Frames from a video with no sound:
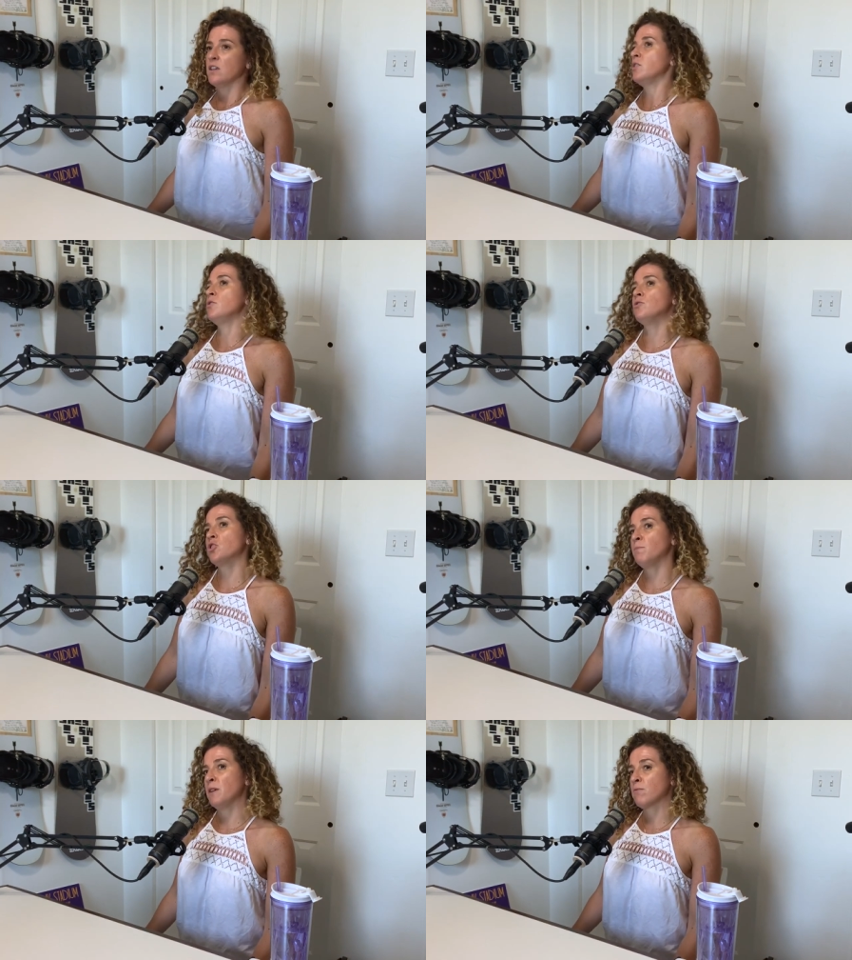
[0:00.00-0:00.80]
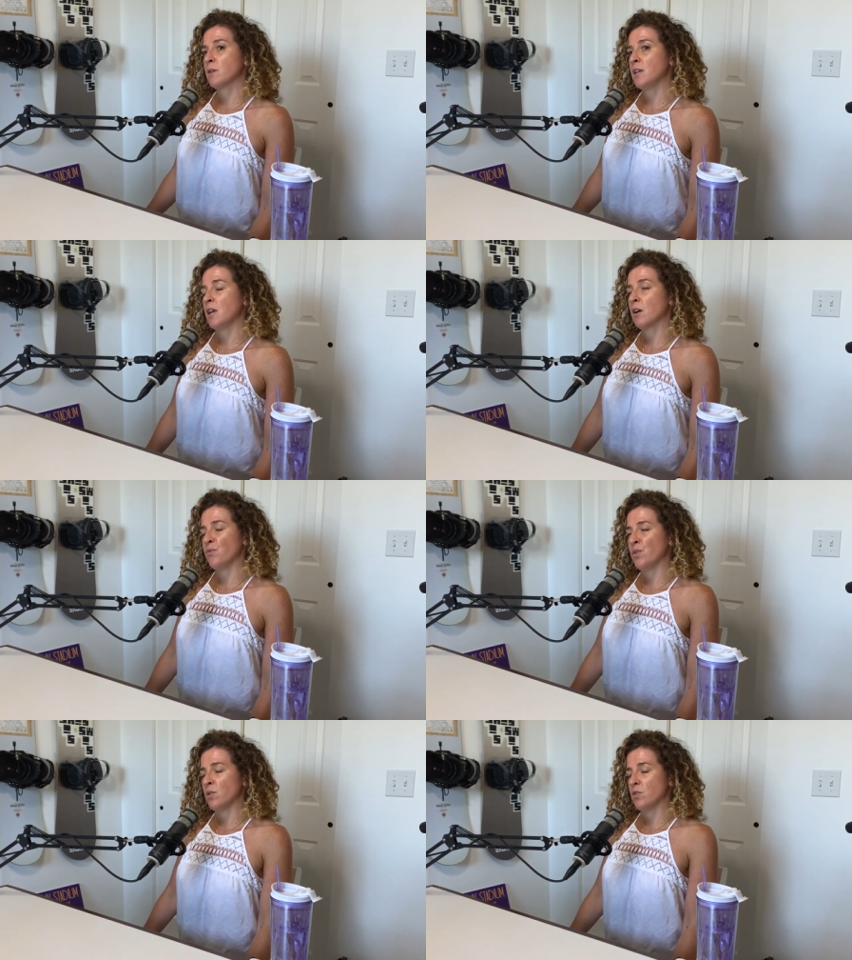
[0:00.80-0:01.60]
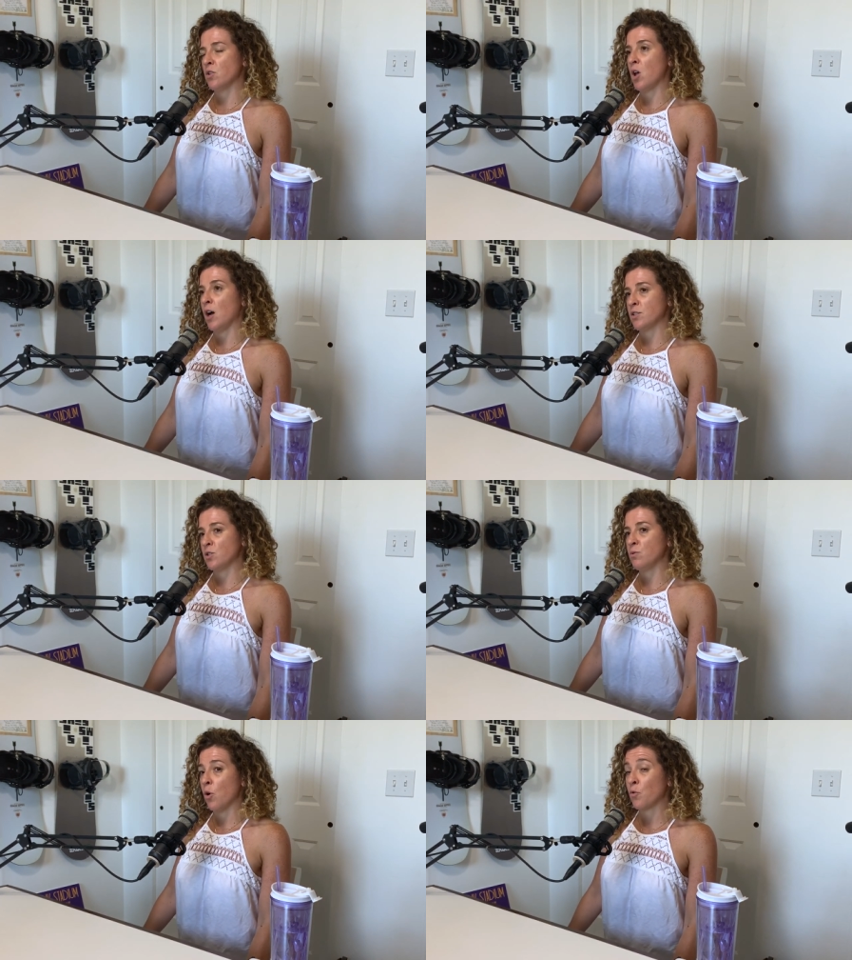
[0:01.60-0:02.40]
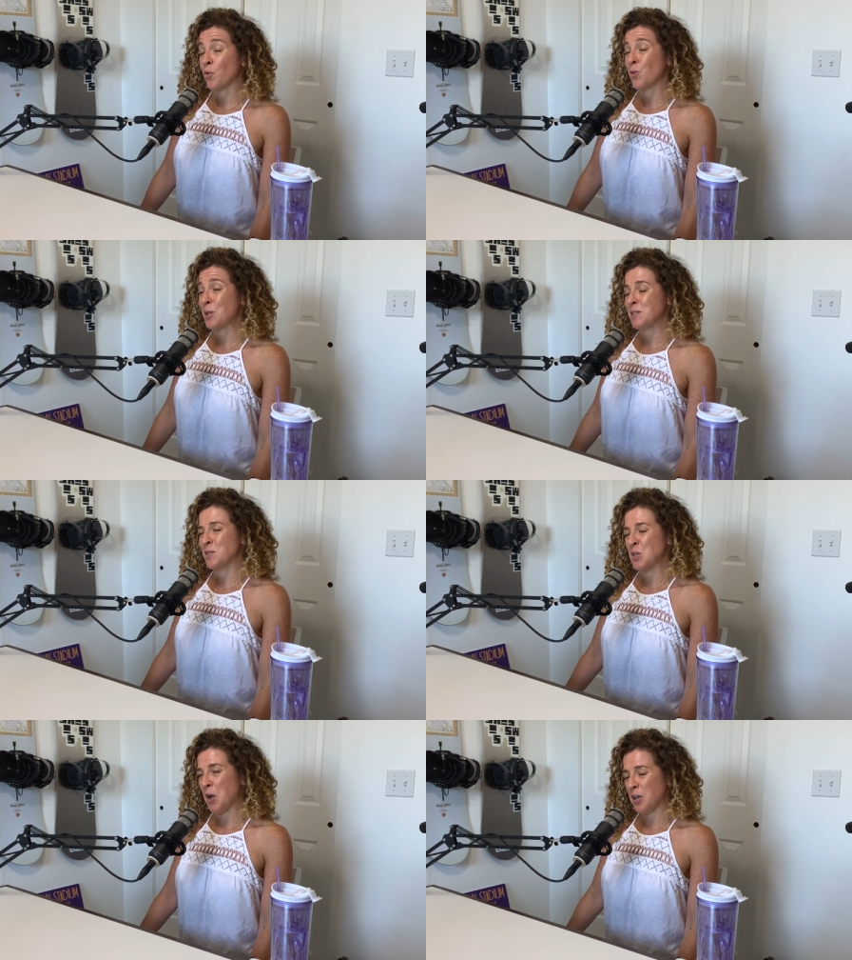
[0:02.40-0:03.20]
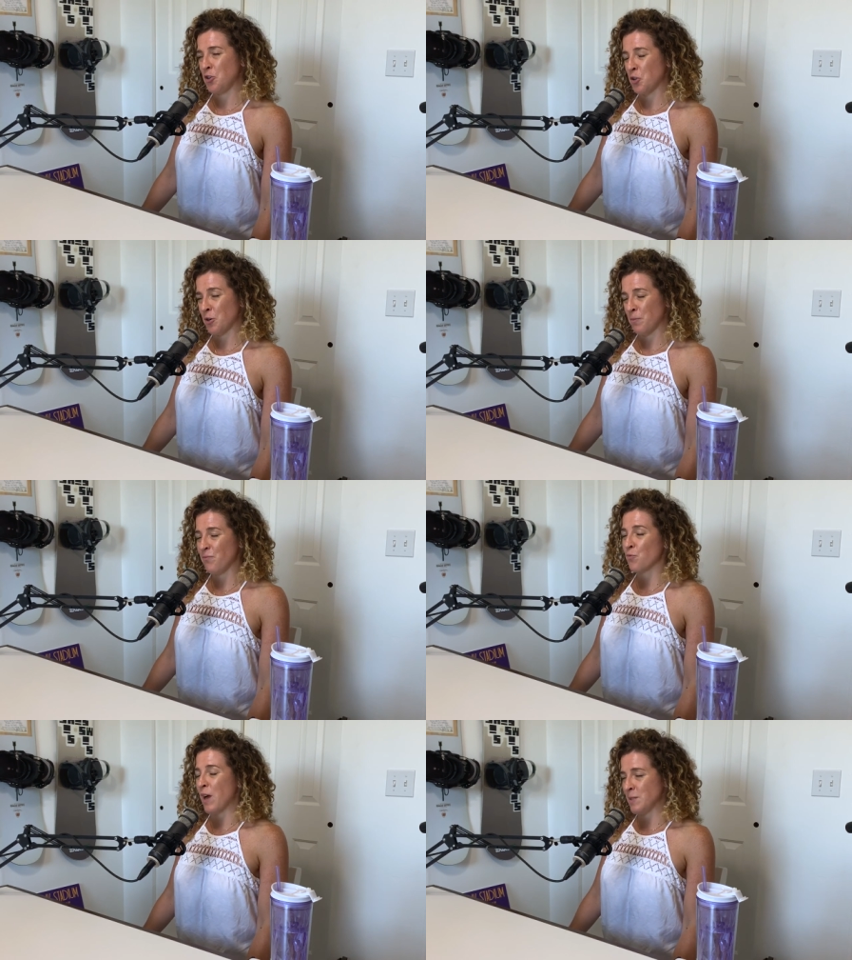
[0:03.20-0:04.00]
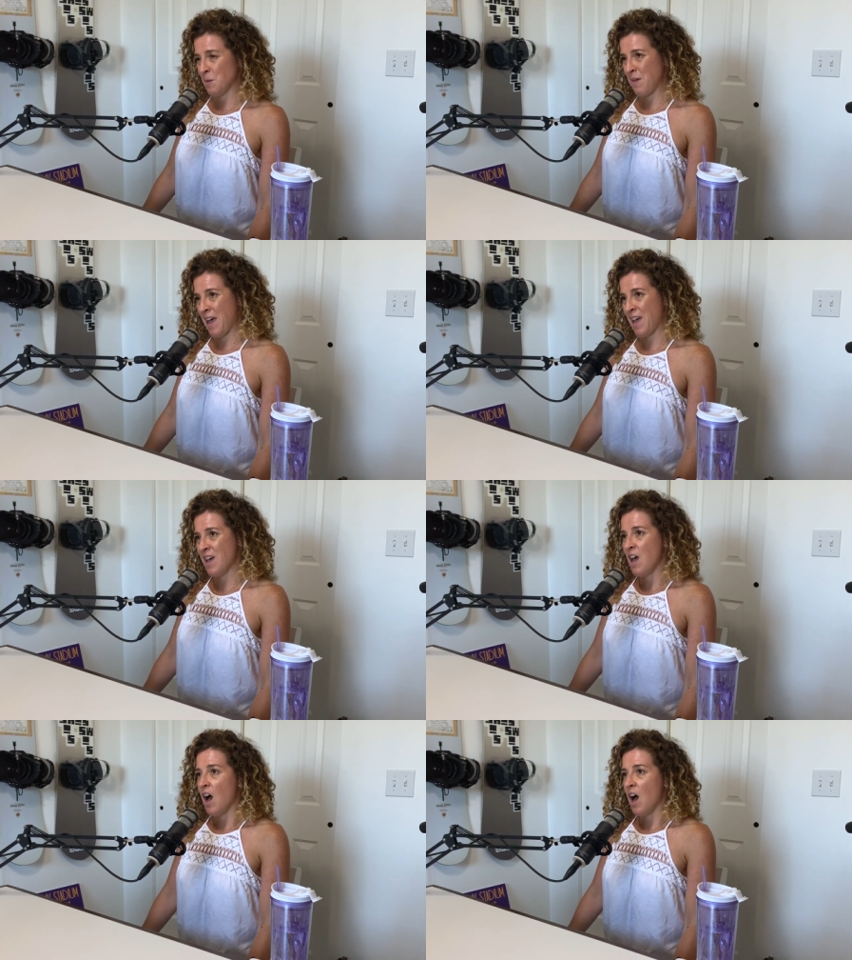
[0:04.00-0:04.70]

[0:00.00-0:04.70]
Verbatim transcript: you should be really careful not to overly design your resume.